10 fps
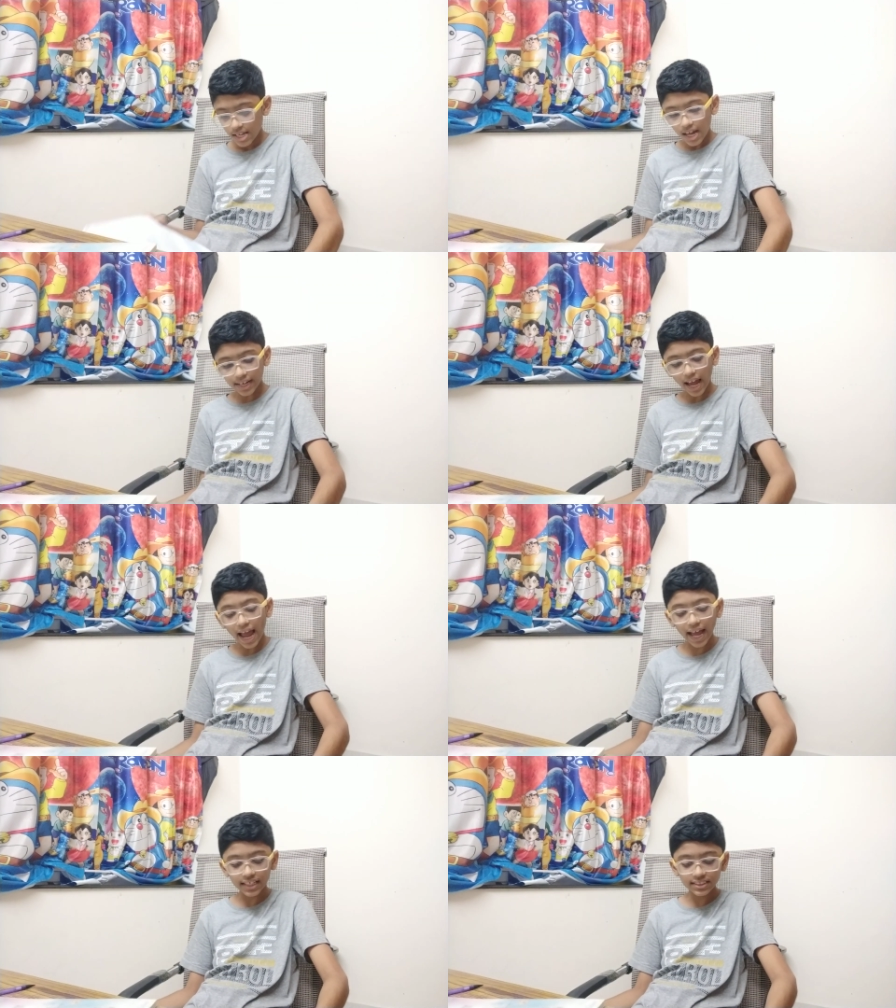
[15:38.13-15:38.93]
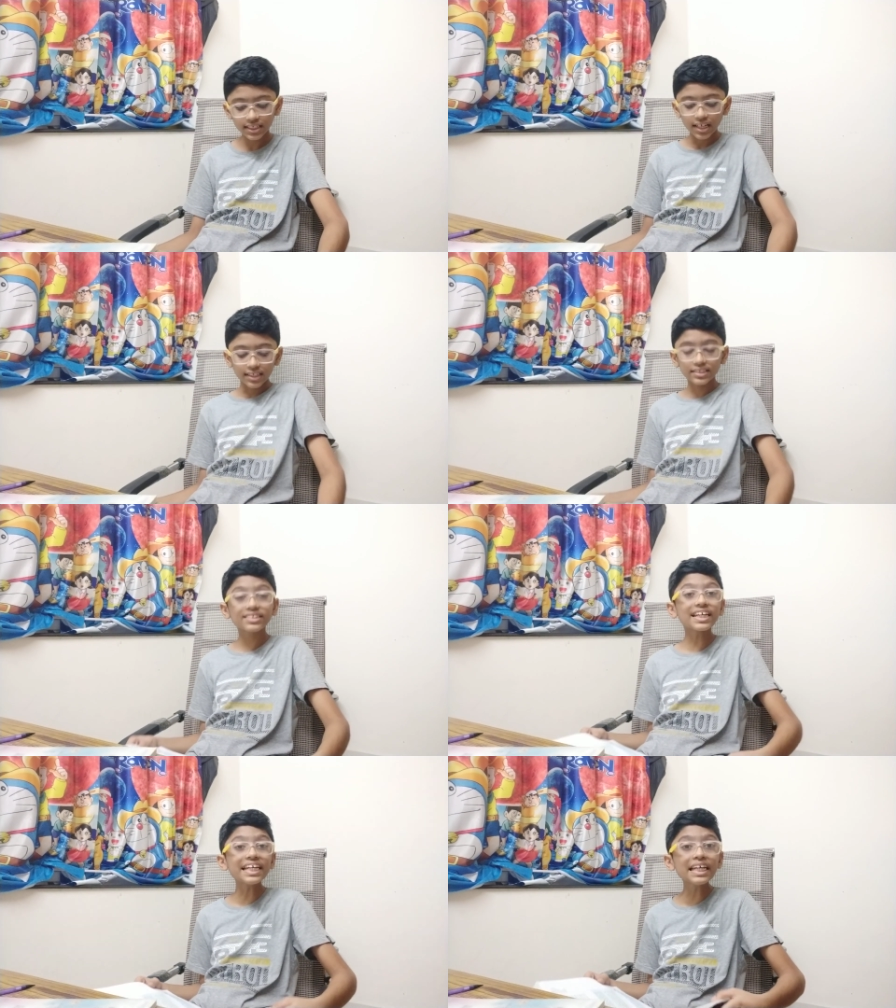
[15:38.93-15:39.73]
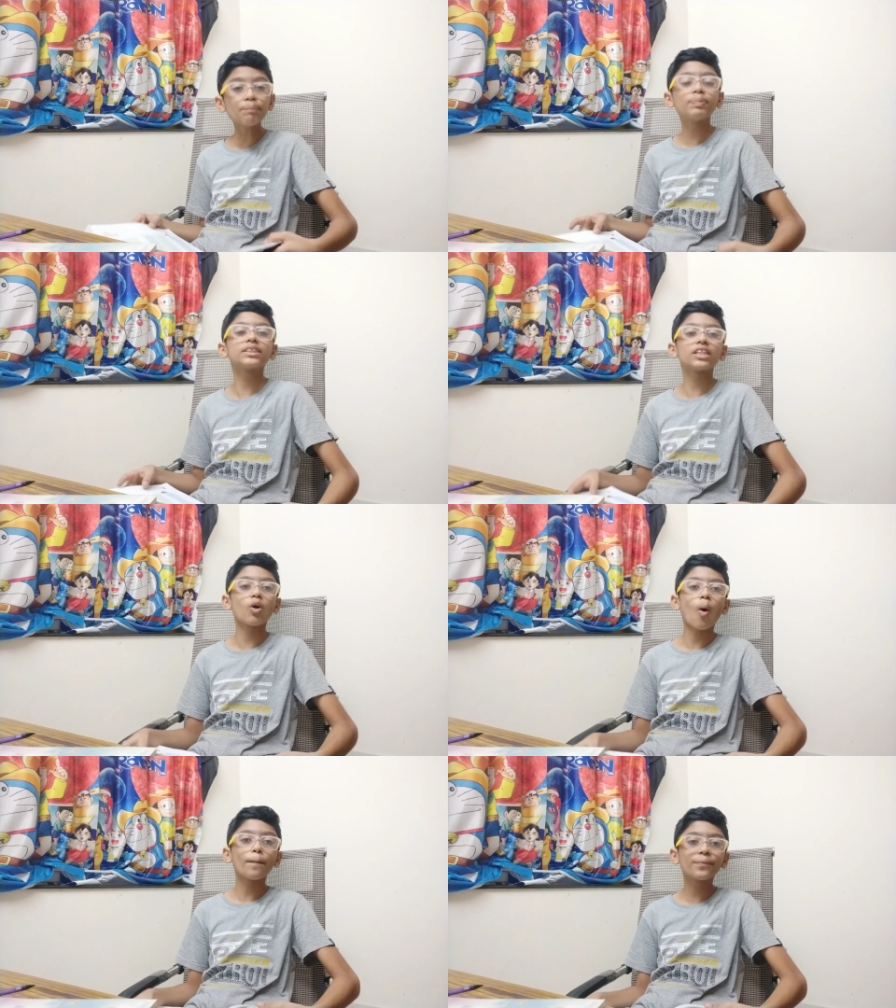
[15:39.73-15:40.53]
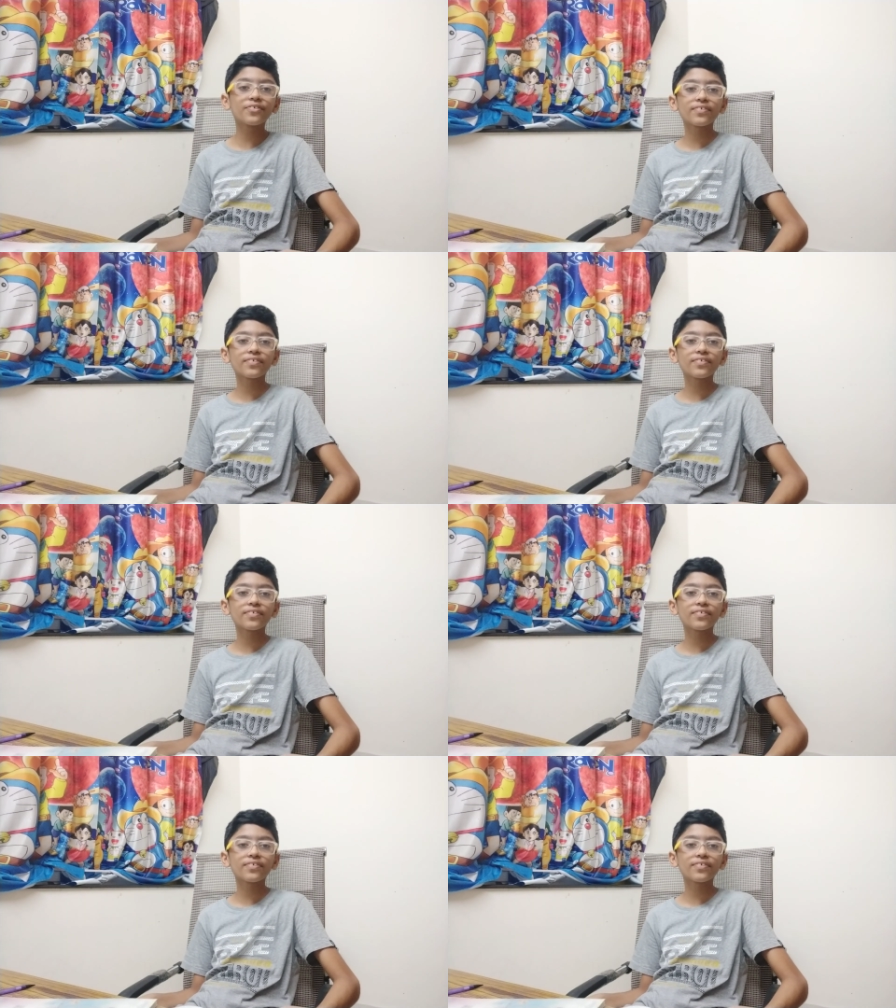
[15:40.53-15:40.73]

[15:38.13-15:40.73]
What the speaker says: and has steep slopes.